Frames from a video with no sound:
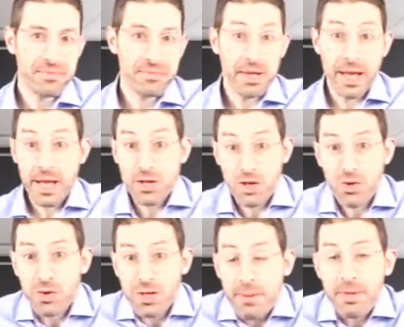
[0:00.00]
It's true
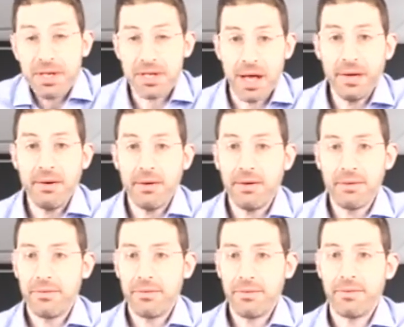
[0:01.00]
to some extent,
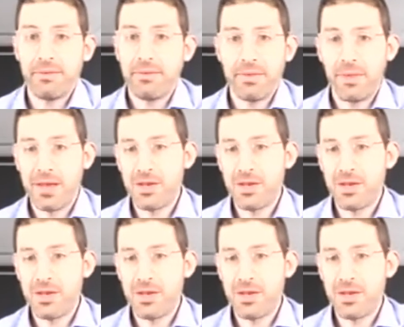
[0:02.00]
it's